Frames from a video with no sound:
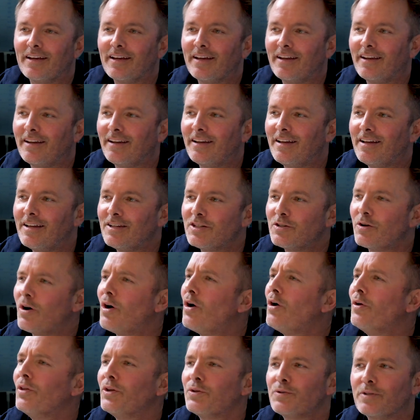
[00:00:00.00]
And so
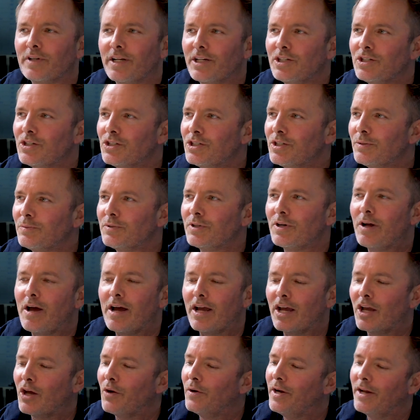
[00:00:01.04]
all these relationships are.
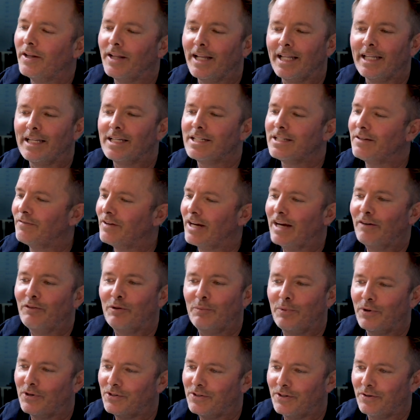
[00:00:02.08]
I can go down the list of
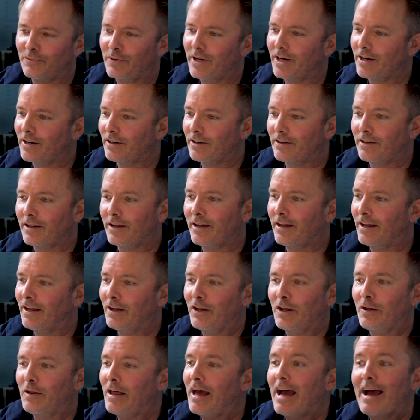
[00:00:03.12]
every person on the record, thing,
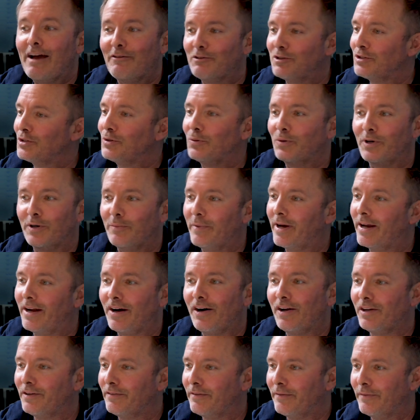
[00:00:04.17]
and it, I have a story about
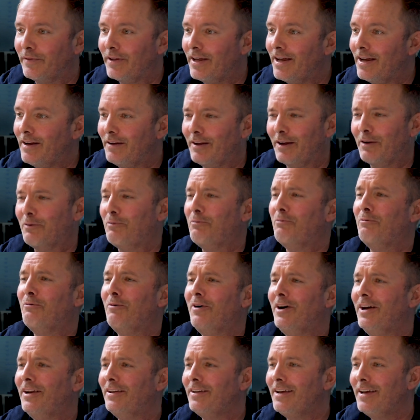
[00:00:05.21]
all of them. Like
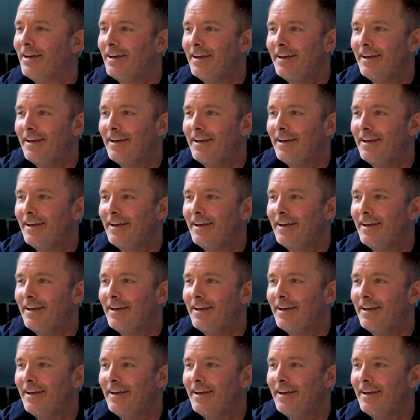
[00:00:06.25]
what?